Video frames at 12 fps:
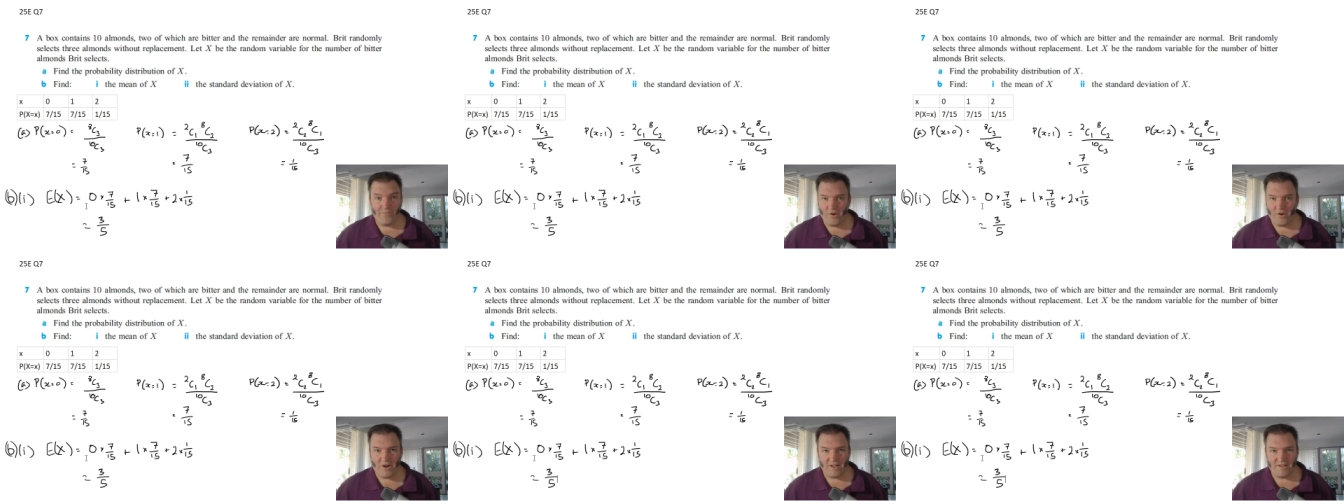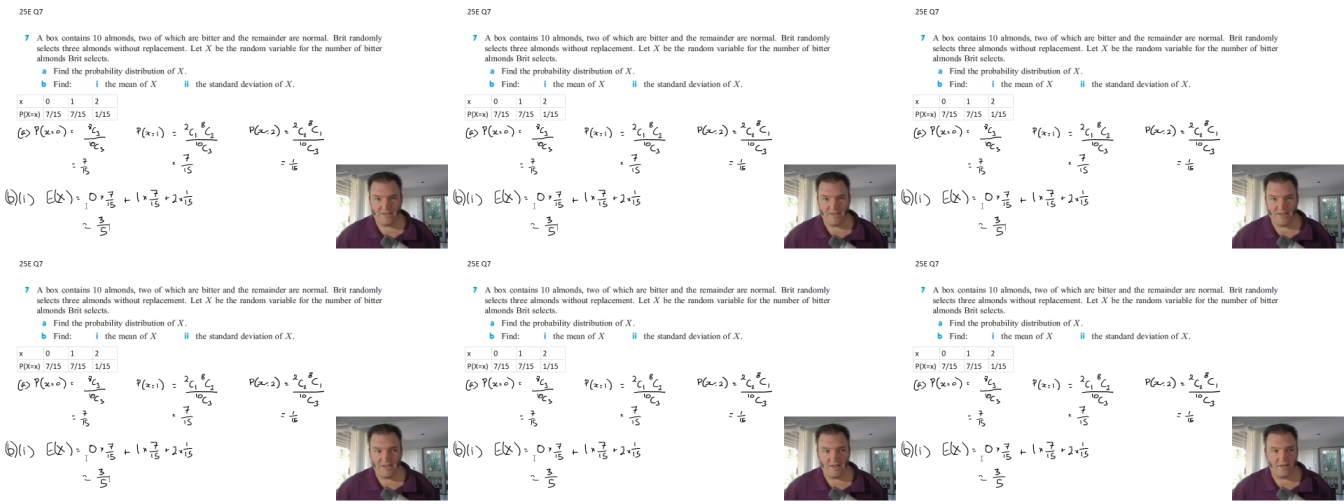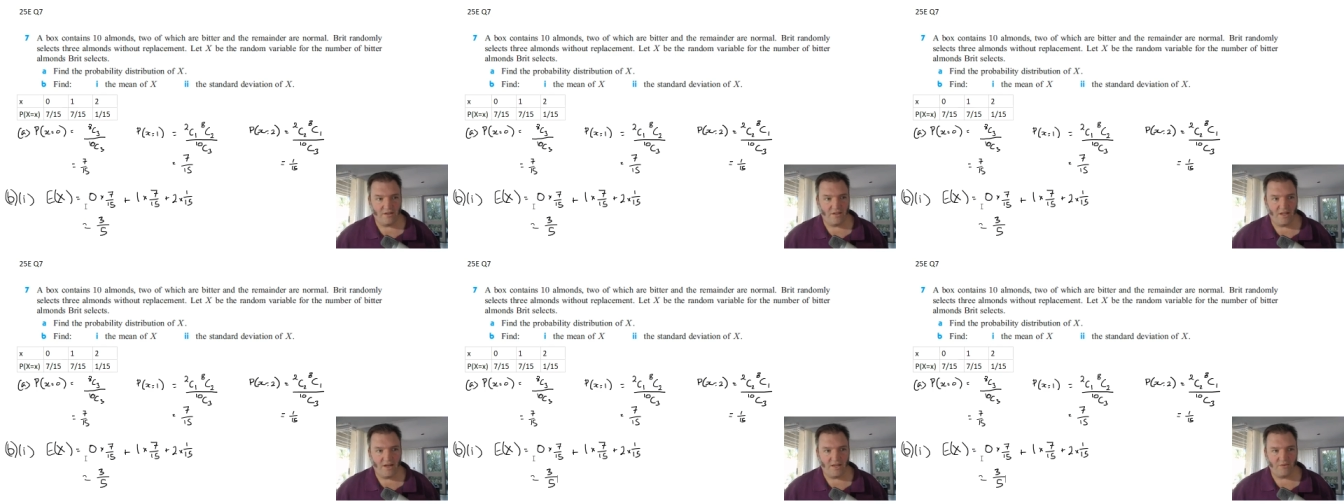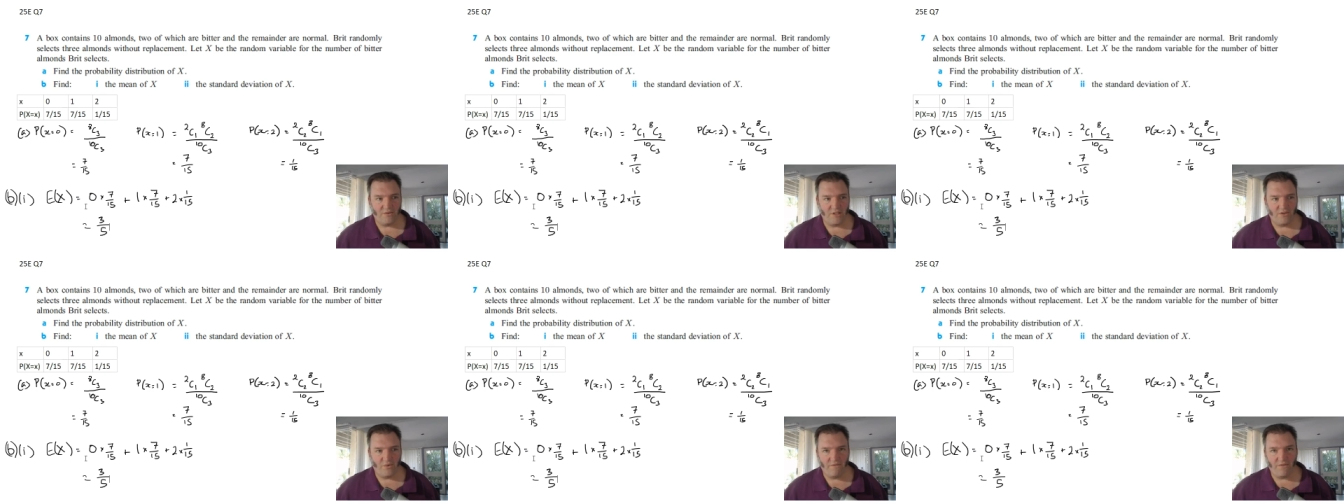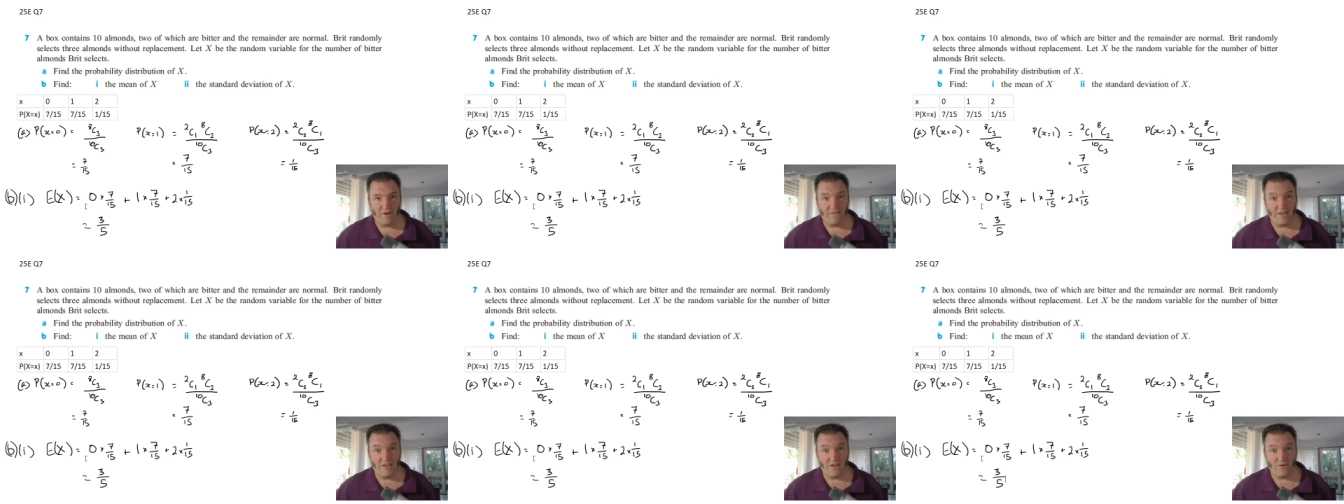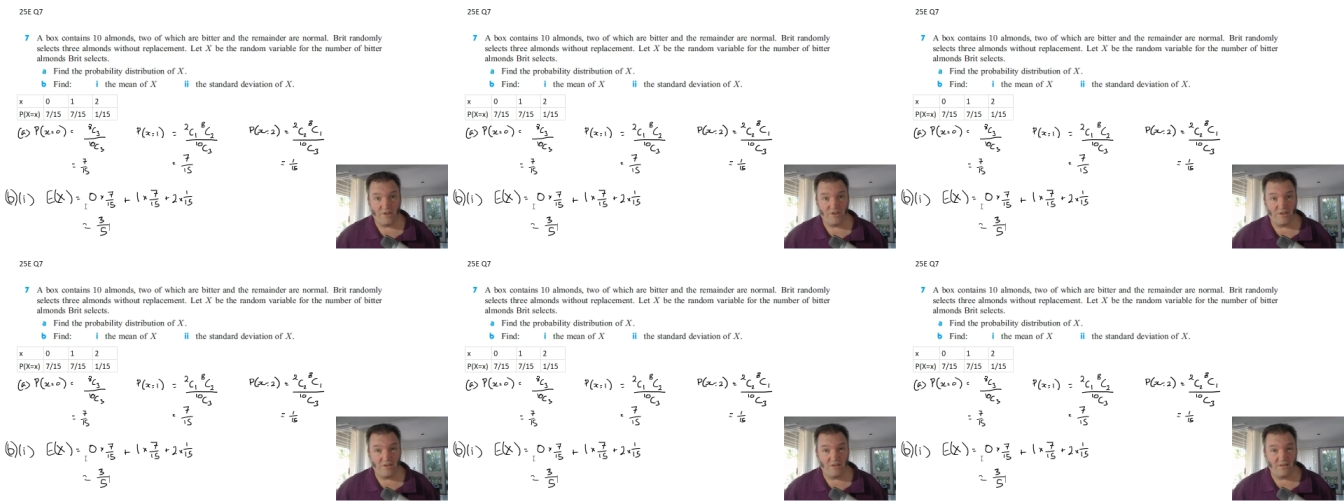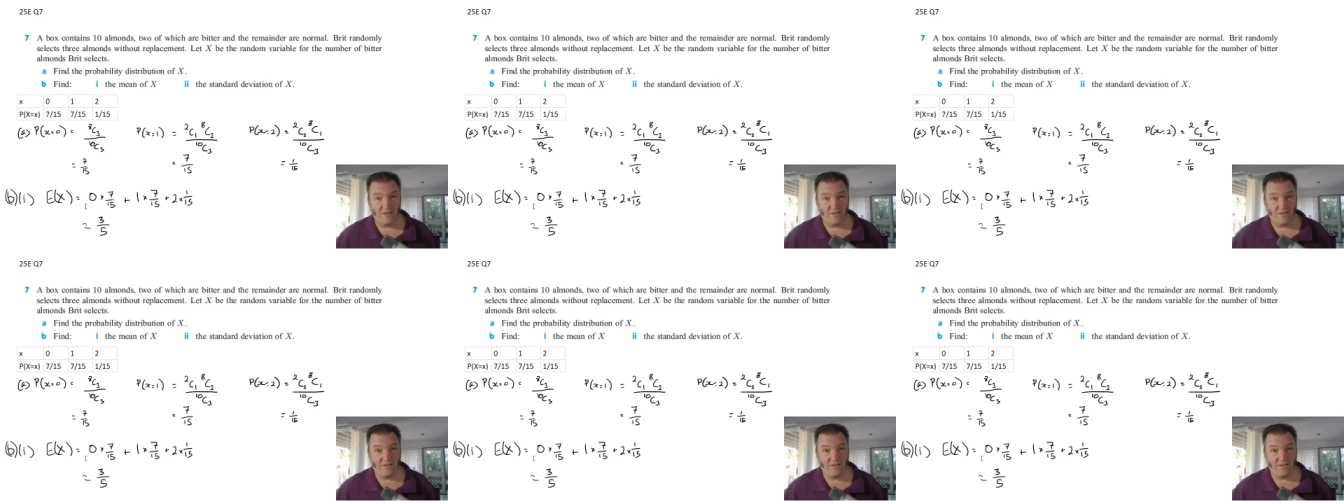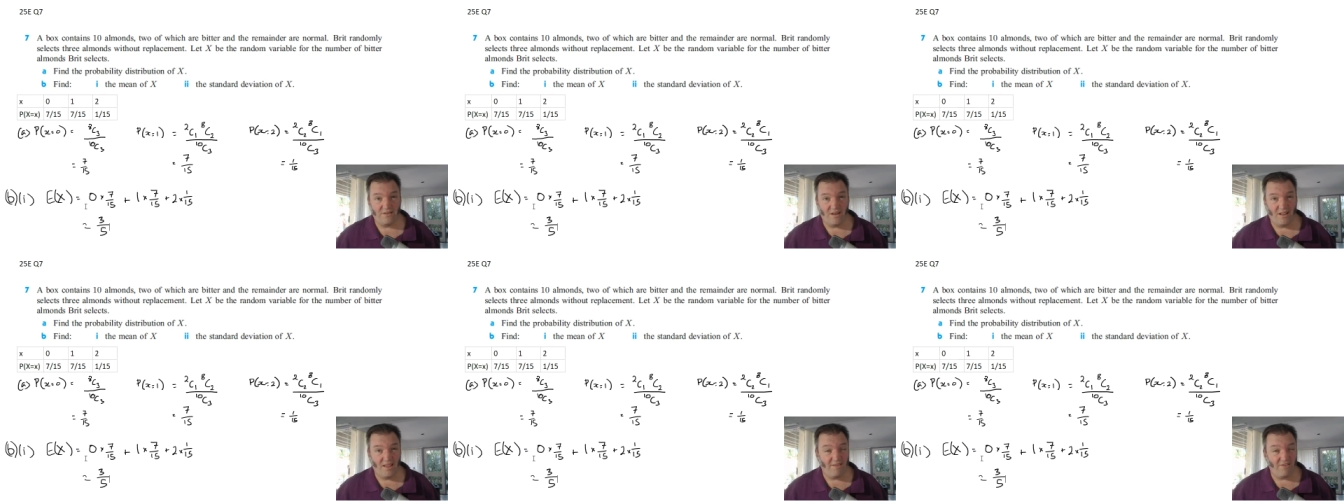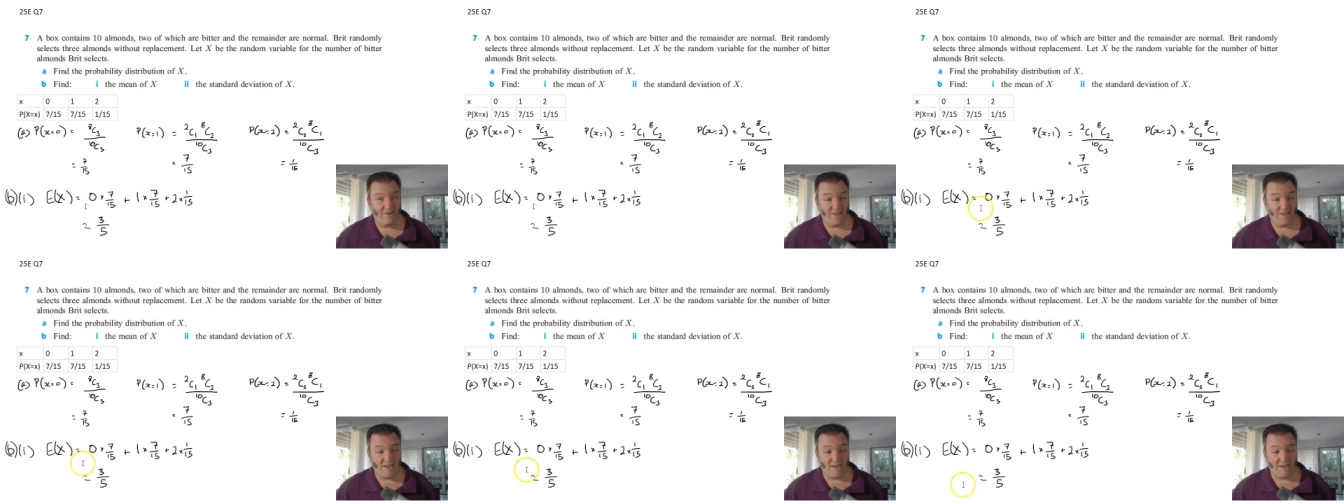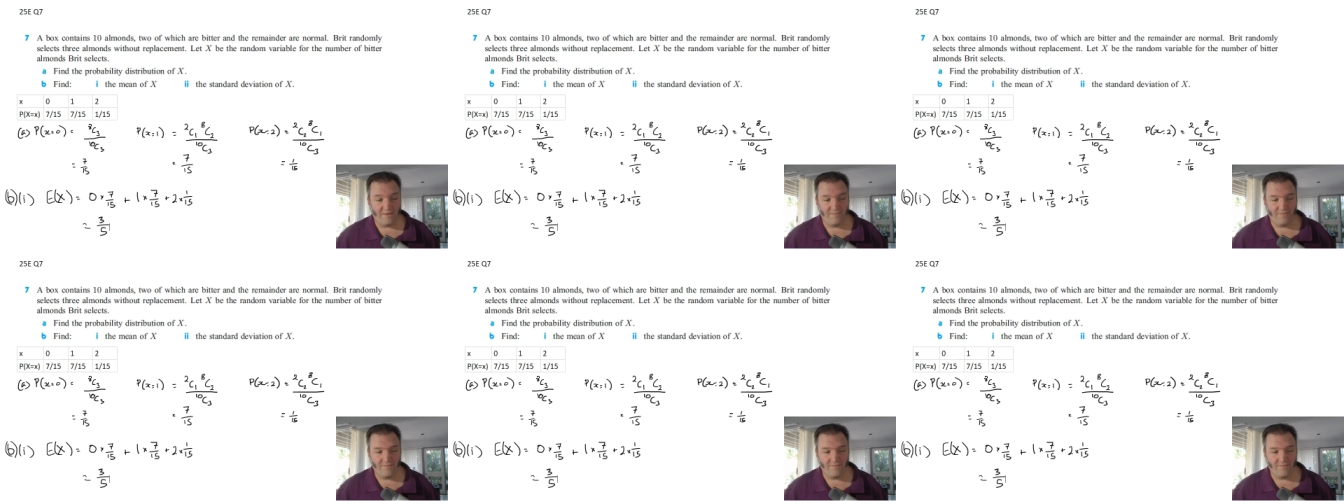Alright, see you in the next one, 25E, question 11, I think.